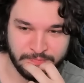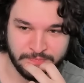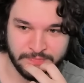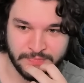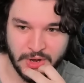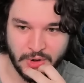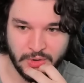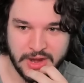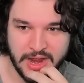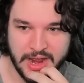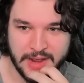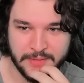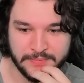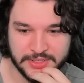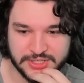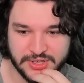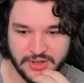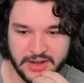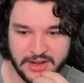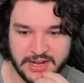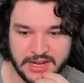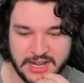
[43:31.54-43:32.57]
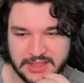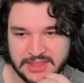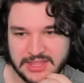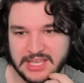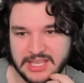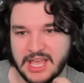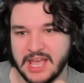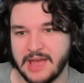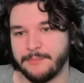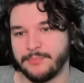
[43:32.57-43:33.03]
Okay, let's go ahead and hit
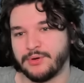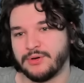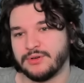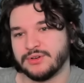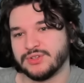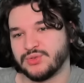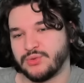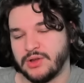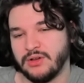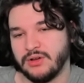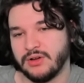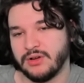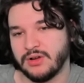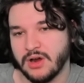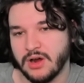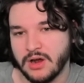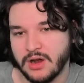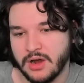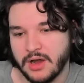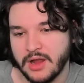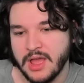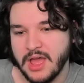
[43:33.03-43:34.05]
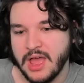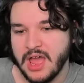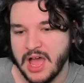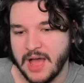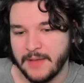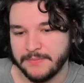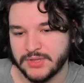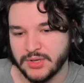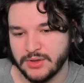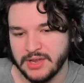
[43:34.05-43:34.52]
the Emperor's Royal Guard.
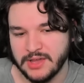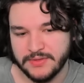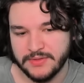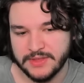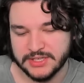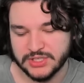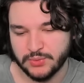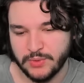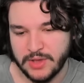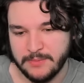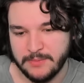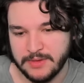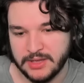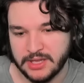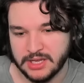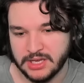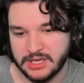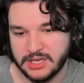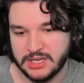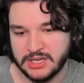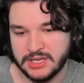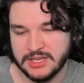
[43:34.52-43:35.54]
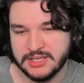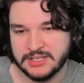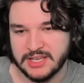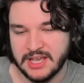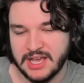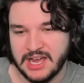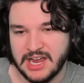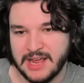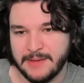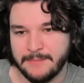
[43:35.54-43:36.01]
I'm doing it this way because
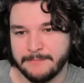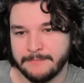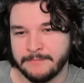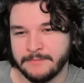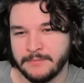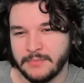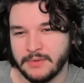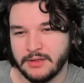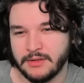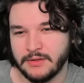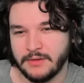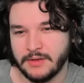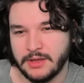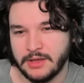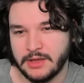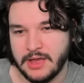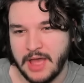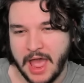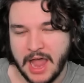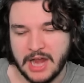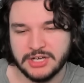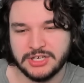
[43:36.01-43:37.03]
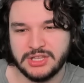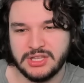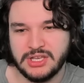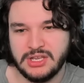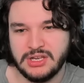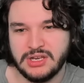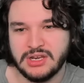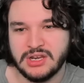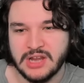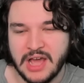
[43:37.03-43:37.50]
I'm
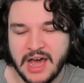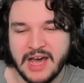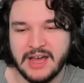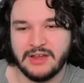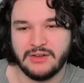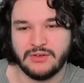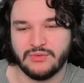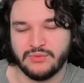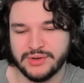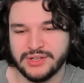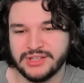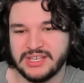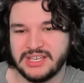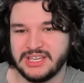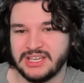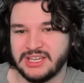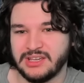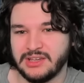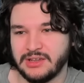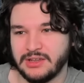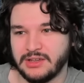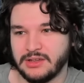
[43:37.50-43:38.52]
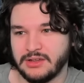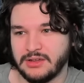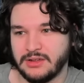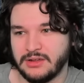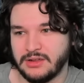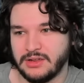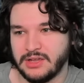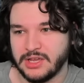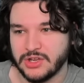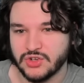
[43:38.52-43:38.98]
actually not really
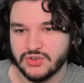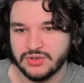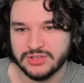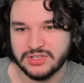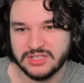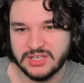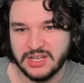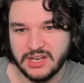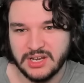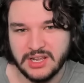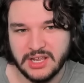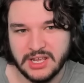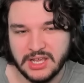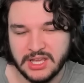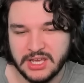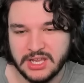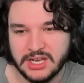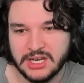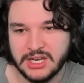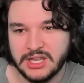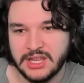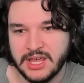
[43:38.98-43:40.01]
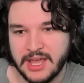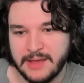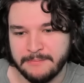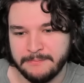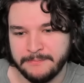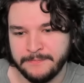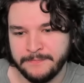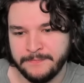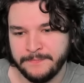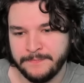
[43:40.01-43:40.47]
interested in
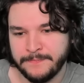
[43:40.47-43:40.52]
them